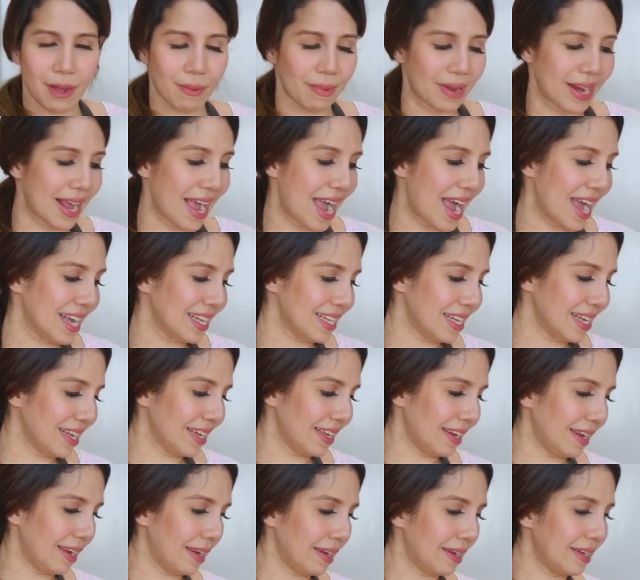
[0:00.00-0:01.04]
I'm going to add
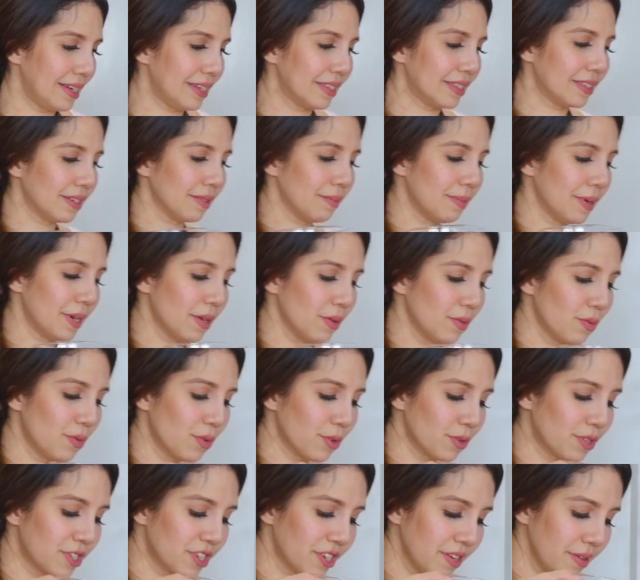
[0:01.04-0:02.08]
a little bit of
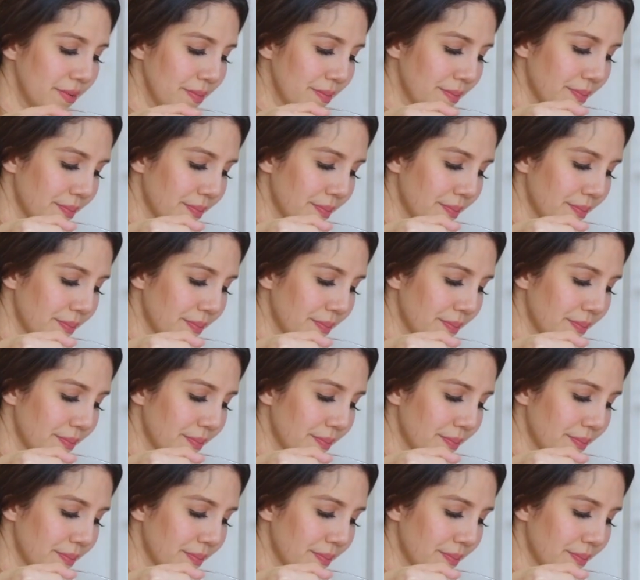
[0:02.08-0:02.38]
water